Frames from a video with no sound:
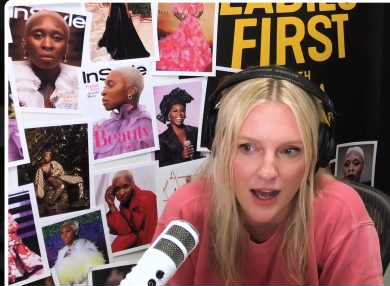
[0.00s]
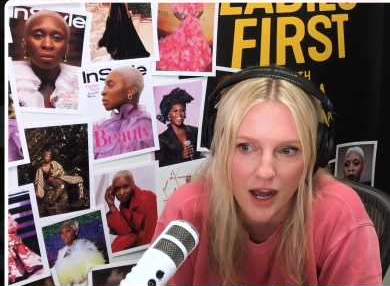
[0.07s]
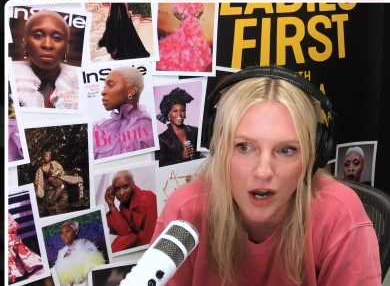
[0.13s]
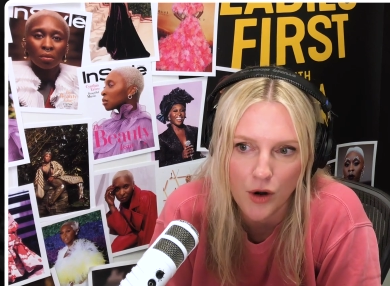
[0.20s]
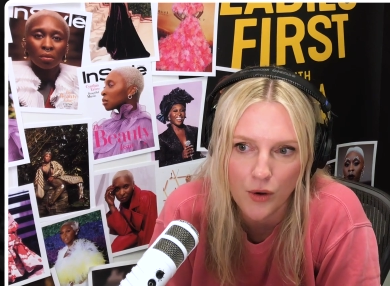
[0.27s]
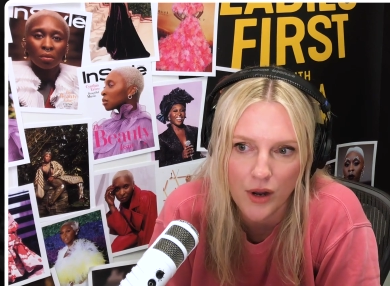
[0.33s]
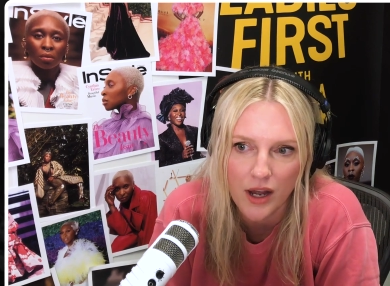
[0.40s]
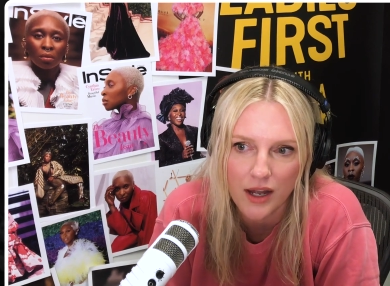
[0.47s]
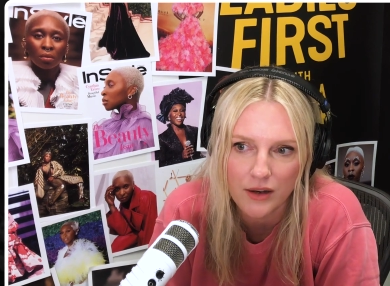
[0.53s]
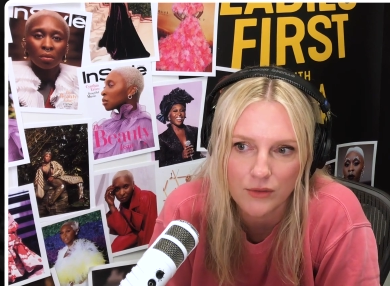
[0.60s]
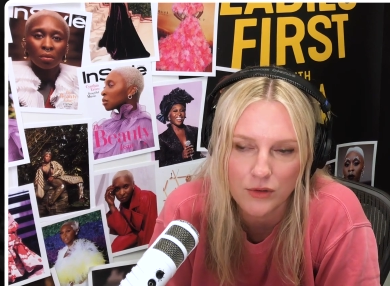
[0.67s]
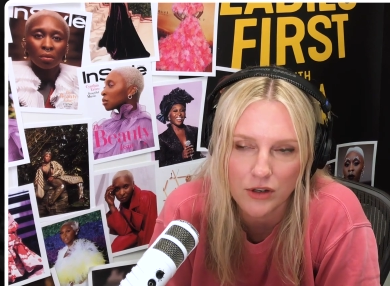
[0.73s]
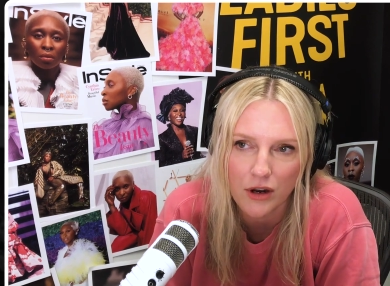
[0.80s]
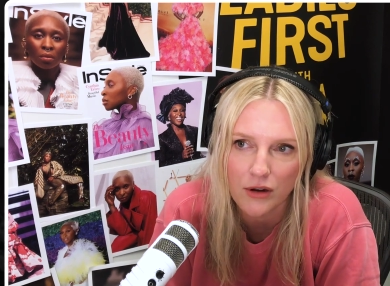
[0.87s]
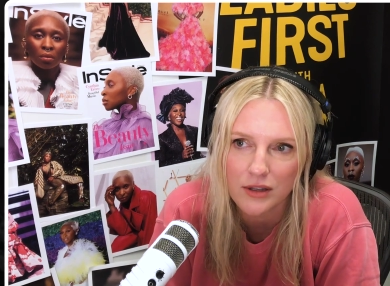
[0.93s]
Speaker 1: how
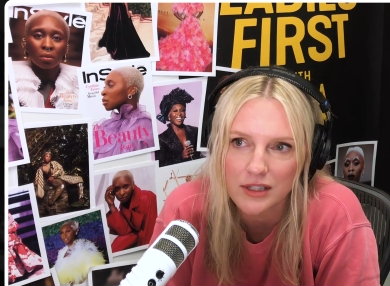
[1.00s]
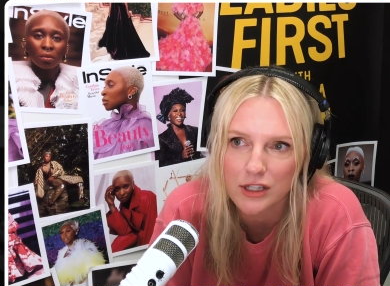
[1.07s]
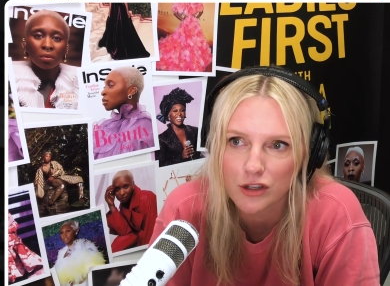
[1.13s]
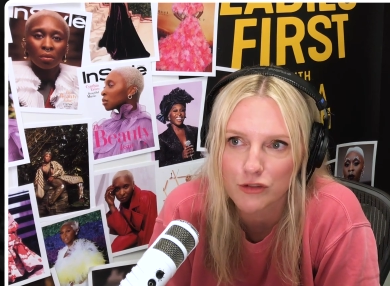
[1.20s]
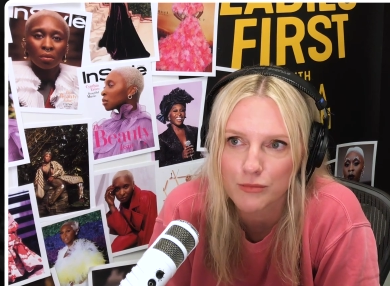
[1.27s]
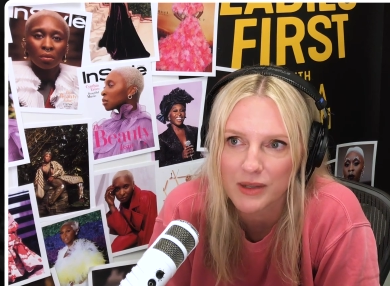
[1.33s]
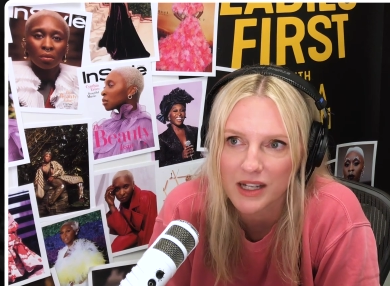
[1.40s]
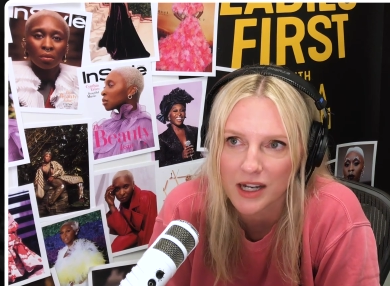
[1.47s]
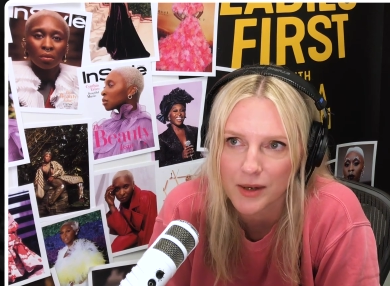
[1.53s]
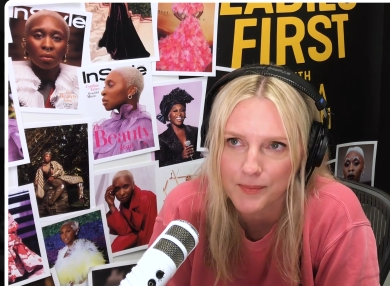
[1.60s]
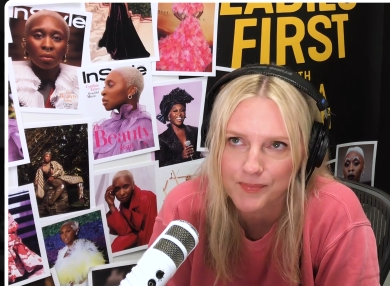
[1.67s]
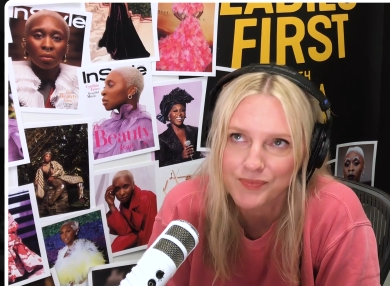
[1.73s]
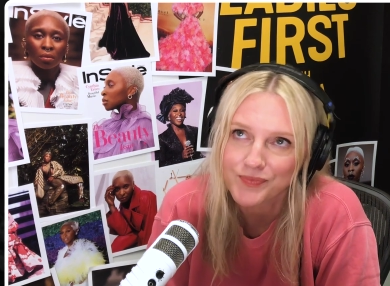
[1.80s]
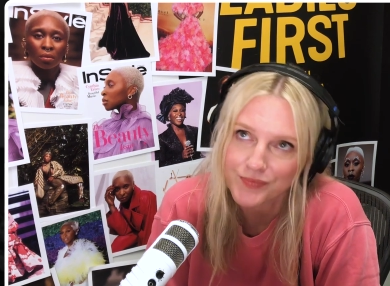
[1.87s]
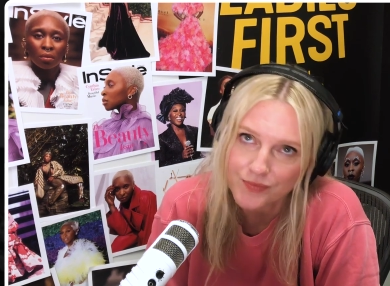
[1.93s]
not only you've
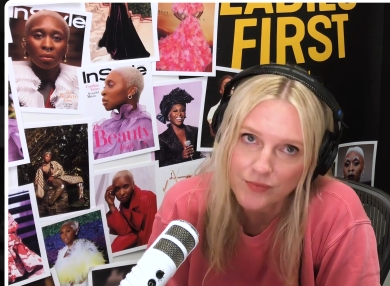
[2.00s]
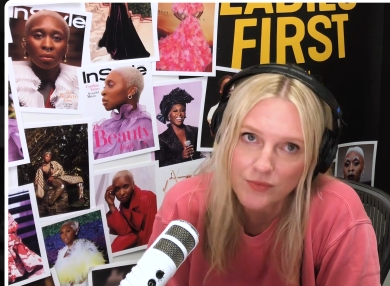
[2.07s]
become,